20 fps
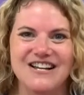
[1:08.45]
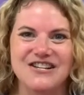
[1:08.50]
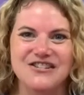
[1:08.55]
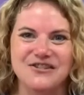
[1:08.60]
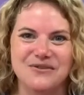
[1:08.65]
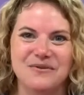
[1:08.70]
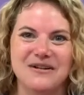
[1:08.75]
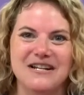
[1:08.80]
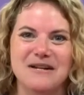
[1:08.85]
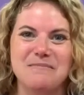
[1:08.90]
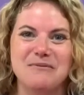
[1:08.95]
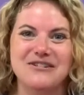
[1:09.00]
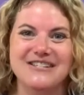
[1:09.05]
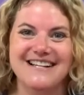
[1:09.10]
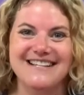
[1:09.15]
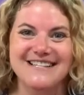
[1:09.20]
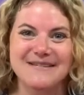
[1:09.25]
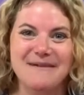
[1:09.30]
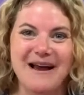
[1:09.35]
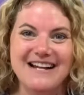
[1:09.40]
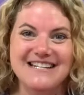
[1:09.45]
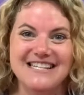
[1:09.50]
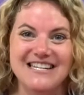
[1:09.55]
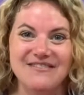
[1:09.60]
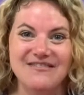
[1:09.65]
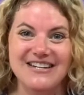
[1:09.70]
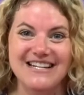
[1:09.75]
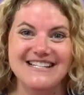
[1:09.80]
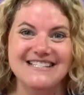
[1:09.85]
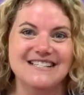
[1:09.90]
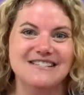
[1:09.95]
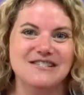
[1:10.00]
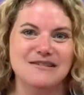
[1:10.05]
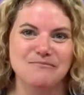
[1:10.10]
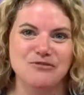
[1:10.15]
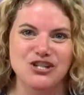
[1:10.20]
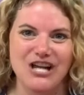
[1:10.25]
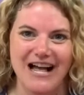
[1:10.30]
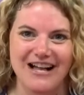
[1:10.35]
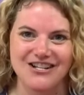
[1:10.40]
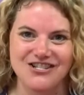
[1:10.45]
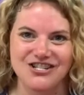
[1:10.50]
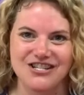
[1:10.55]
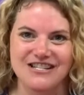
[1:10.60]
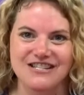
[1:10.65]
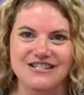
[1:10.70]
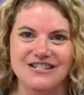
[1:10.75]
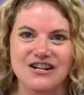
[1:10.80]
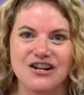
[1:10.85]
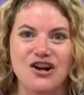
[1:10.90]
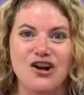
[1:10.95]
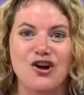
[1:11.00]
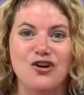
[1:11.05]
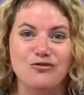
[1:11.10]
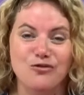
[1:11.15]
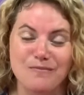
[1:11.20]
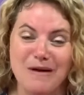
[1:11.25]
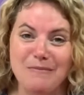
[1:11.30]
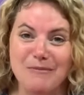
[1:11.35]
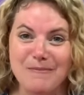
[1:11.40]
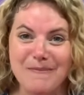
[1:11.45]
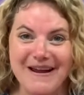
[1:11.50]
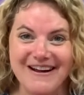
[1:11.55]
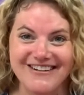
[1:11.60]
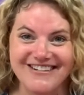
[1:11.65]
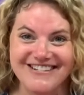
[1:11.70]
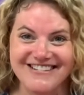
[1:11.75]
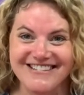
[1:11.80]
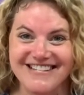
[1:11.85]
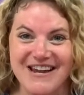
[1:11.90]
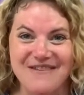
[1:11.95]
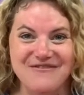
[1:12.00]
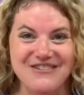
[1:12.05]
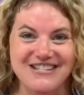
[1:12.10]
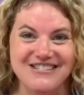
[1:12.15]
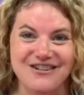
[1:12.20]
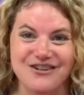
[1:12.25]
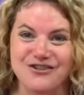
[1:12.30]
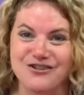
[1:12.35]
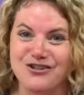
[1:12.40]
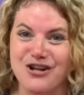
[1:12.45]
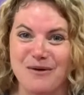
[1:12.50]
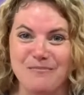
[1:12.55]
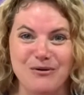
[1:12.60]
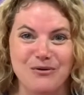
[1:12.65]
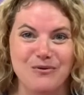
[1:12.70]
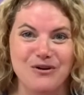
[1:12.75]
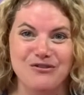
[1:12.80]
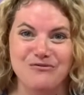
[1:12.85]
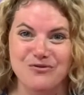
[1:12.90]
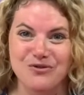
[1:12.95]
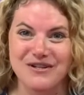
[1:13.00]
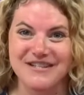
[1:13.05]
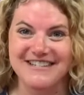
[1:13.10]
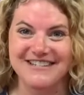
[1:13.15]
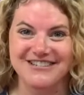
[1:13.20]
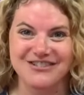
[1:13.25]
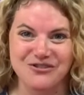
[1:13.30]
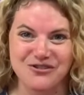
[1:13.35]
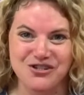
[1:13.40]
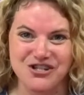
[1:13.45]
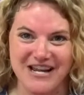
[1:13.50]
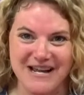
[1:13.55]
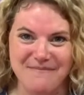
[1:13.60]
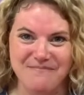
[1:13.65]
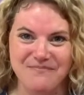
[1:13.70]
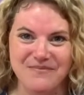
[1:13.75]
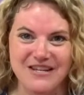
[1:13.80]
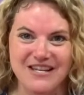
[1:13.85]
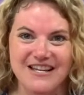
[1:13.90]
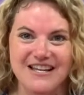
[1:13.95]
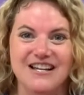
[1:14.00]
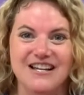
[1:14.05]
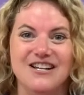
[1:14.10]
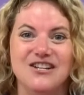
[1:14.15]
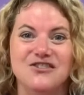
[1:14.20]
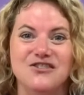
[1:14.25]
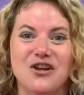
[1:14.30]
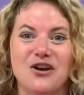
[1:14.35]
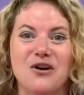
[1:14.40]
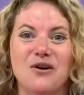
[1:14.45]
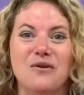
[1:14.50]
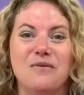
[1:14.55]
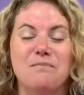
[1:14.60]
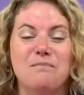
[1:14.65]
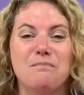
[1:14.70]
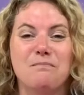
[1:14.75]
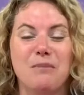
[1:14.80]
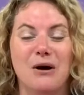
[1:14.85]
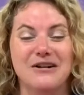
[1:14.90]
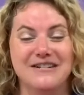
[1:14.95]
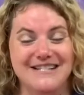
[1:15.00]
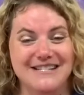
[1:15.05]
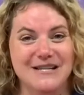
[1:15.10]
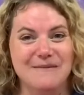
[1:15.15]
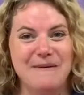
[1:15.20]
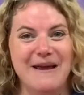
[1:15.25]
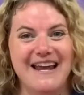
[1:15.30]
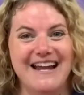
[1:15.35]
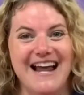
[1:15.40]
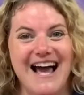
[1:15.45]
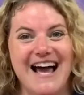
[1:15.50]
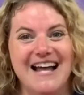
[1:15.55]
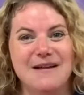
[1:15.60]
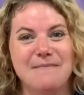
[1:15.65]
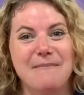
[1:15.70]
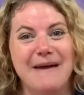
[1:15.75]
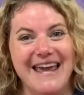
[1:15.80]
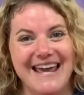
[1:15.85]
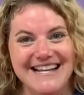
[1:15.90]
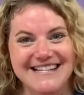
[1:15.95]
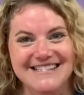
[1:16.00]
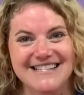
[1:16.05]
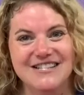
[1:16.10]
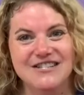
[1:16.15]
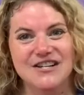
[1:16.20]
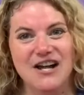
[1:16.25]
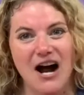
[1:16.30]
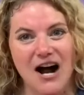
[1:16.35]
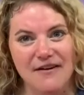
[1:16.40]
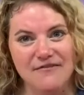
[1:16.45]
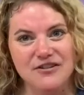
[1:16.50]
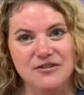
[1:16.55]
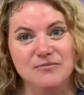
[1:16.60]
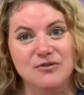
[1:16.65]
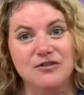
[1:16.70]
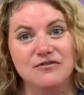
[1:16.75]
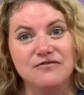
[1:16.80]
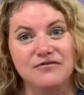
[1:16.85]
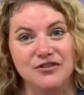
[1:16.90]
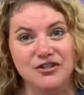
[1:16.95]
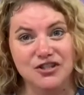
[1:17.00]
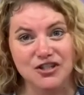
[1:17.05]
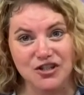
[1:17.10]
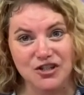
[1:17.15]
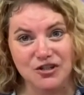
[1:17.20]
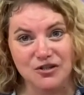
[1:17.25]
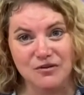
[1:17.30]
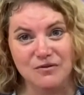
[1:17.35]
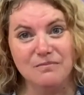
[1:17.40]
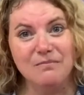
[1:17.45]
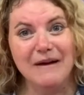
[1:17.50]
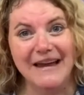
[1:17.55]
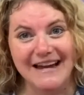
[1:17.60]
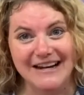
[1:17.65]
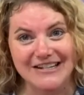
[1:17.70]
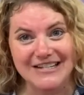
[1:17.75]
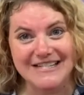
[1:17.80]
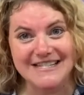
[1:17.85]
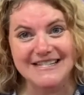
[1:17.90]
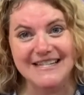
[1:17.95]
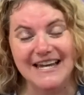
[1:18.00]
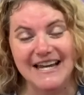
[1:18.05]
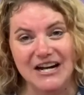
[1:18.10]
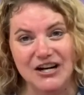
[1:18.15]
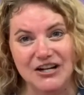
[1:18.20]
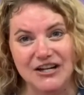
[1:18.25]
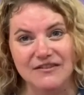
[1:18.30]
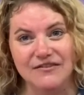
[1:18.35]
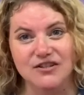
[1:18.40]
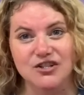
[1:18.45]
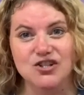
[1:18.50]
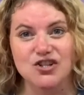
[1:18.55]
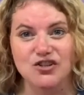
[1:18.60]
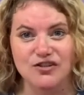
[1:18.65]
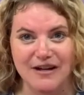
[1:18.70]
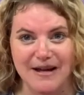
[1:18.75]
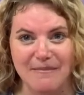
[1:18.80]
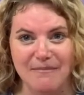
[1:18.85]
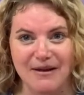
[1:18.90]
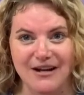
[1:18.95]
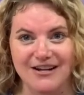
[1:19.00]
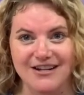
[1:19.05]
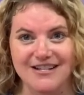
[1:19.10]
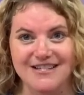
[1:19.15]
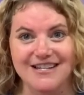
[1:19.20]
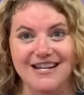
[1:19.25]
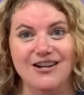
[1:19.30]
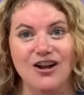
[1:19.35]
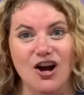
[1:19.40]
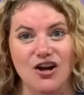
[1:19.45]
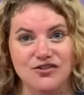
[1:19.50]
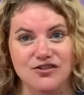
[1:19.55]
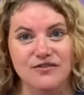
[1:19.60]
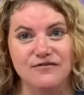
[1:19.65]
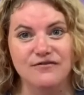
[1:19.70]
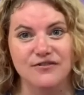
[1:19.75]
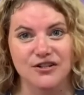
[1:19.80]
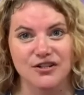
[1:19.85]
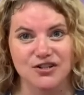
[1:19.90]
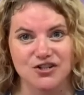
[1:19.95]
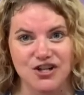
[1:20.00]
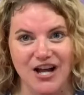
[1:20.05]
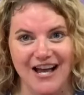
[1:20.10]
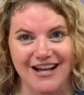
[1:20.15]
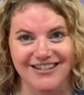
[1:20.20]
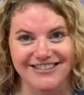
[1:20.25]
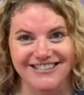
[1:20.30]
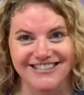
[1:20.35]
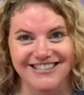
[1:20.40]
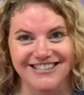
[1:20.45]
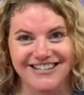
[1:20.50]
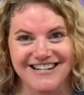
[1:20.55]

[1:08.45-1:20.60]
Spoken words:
So we're gonna present some activities and some challenges. Remember, parents, safety is our #1 rule at the Little Gym. So participate at a pace that's comfortable for you, parents, caregivers, grandparents, and also for your child.